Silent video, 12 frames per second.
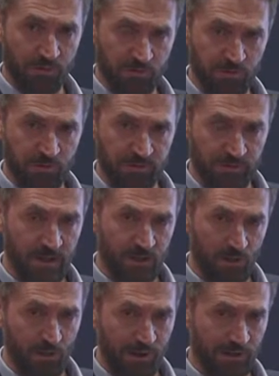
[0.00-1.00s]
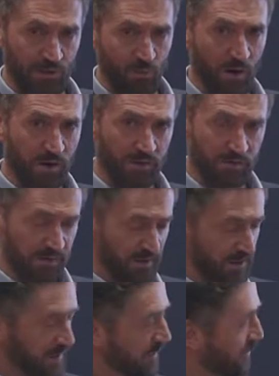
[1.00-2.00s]
it was incorrectly rated
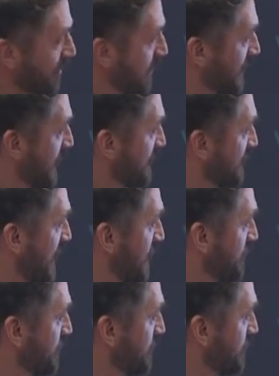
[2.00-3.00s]
during that time